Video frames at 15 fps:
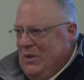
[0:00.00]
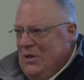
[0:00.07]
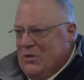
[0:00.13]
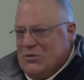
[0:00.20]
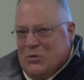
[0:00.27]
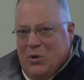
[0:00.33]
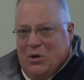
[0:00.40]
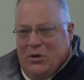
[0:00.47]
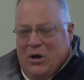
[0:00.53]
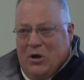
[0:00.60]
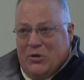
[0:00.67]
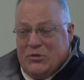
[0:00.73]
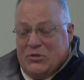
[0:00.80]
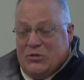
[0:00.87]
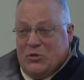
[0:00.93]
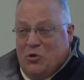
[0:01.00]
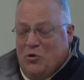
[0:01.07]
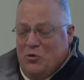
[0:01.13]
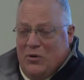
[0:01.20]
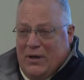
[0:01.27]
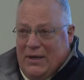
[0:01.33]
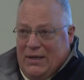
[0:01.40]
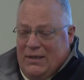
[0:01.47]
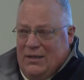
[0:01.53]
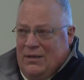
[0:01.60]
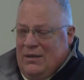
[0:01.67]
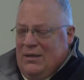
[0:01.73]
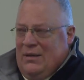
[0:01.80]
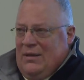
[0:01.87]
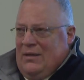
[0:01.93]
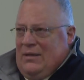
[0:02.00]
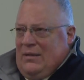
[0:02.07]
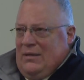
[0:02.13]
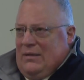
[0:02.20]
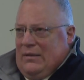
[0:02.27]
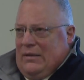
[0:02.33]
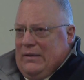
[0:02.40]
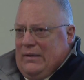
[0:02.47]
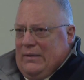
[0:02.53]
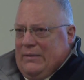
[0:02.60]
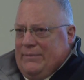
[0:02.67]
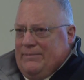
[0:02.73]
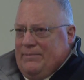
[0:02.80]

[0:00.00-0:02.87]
So our, our story, uh,